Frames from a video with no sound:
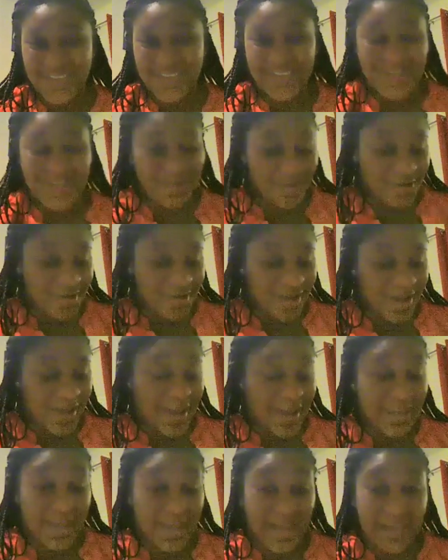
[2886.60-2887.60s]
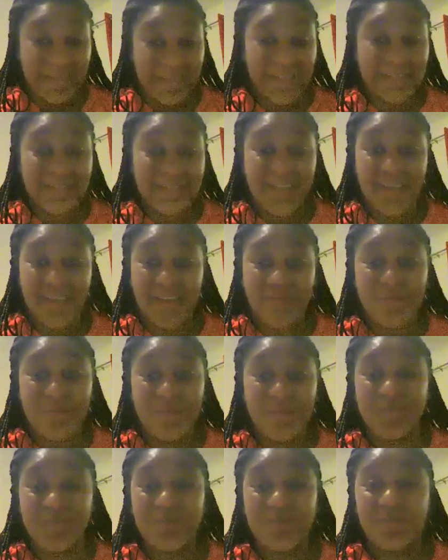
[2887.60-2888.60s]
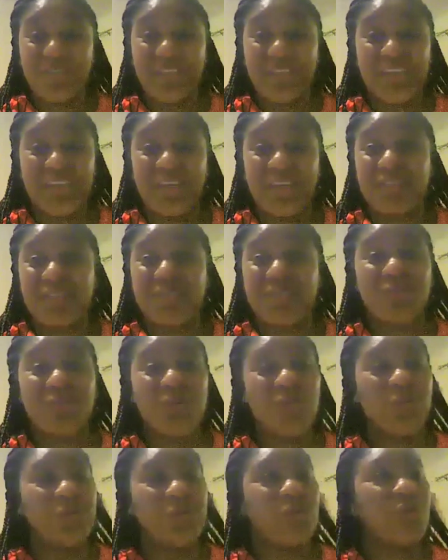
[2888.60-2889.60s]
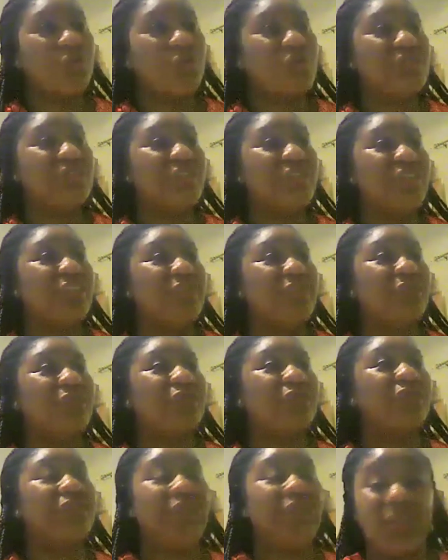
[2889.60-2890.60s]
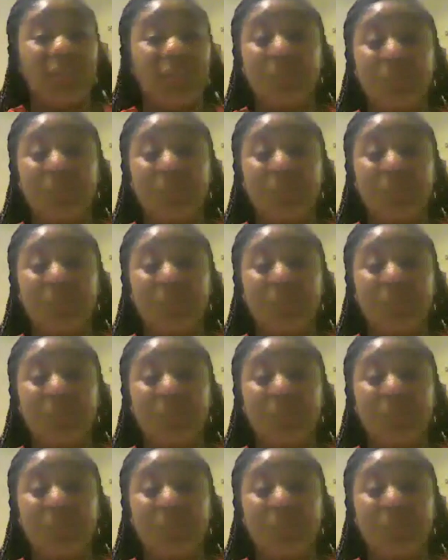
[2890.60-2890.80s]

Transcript: You know, I can talk about the brokenness now without even feeling